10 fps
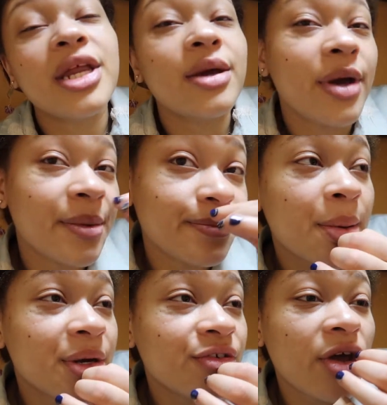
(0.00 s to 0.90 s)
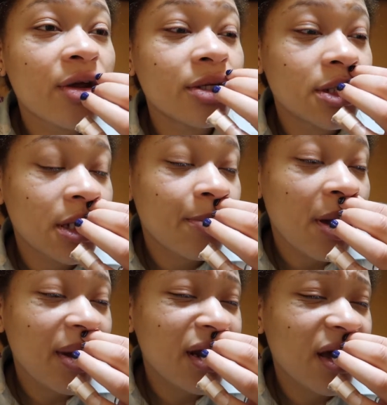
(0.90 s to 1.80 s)
anyway i'm gonna try to go to sleep
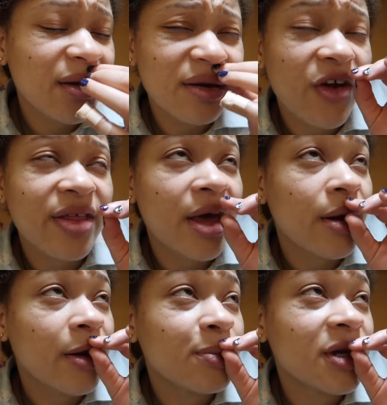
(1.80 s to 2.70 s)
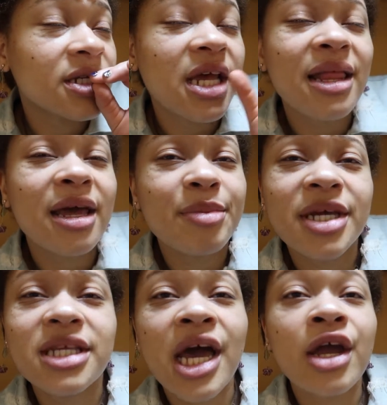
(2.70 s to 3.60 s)
i might not try that hard because i like
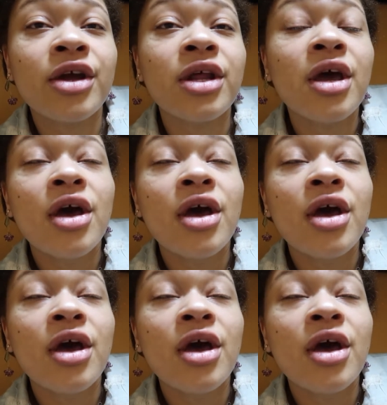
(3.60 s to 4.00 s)
being tired